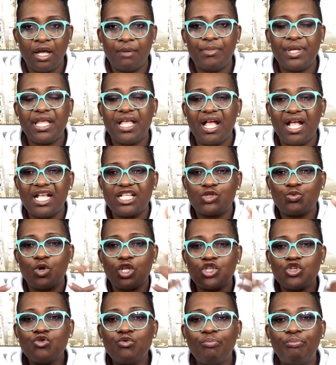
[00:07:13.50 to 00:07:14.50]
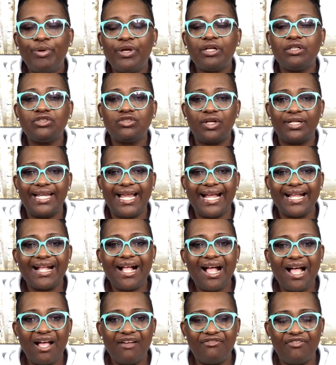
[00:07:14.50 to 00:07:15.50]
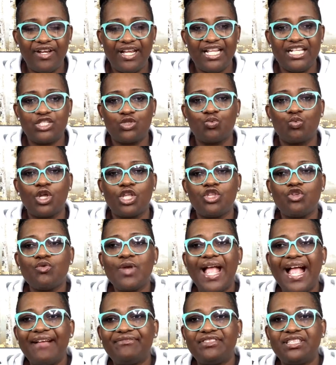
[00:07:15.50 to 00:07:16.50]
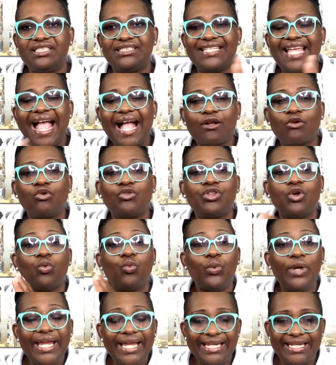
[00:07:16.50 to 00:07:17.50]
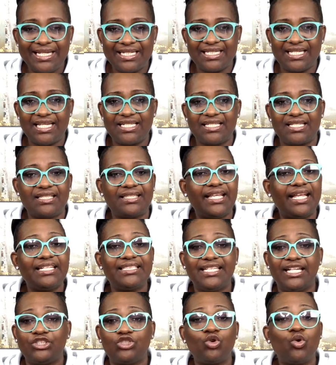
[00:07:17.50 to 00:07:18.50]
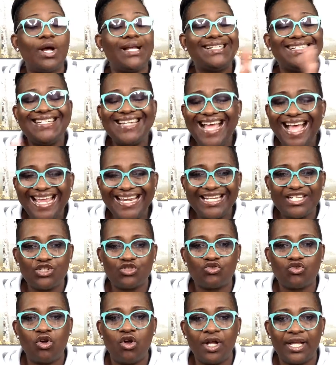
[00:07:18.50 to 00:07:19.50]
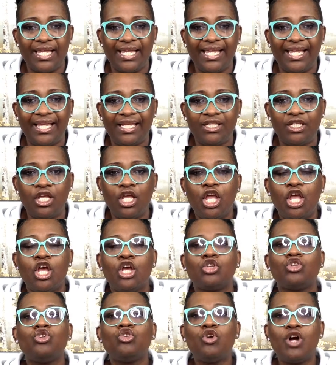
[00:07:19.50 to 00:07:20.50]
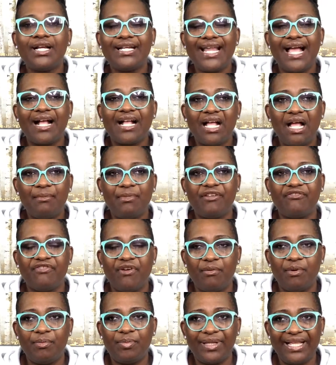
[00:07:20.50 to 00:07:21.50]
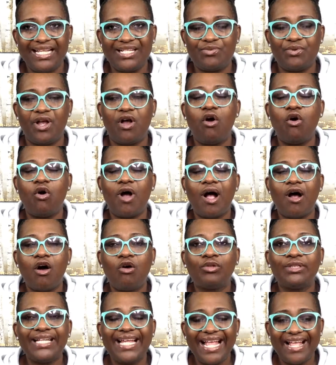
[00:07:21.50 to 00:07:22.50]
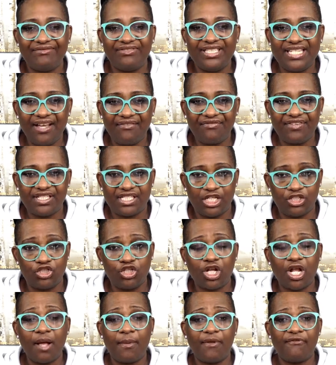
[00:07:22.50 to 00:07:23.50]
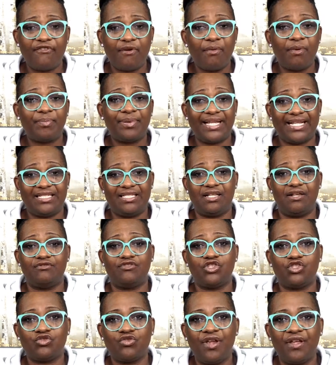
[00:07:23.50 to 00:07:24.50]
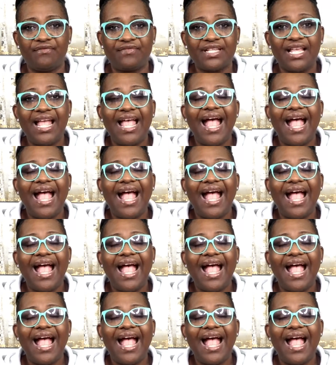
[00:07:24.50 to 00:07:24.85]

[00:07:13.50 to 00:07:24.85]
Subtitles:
Because when you build on that confidence, when you have to tackle the weaknesses, the things that you are not as strong in, you are not coming from a place where, oh, I only have deficits. You're coming from a place of strengths.